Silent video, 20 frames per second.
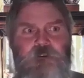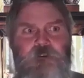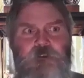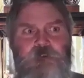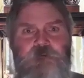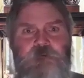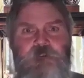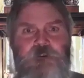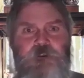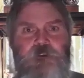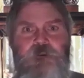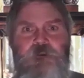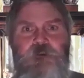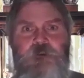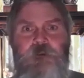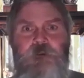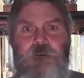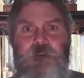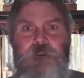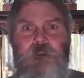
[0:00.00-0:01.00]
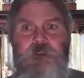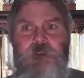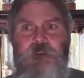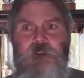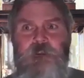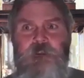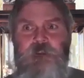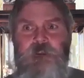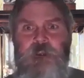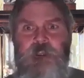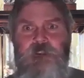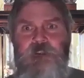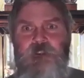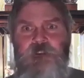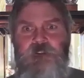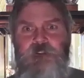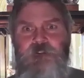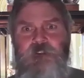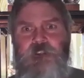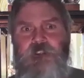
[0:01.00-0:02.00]
David's one of the few
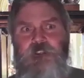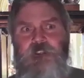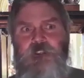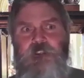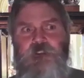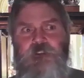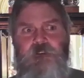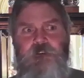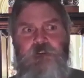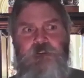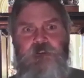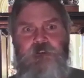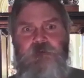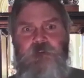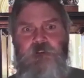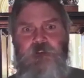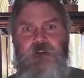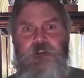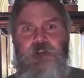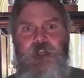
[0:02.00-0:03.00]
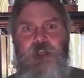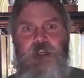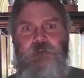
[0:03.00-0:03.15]
that just said, you know,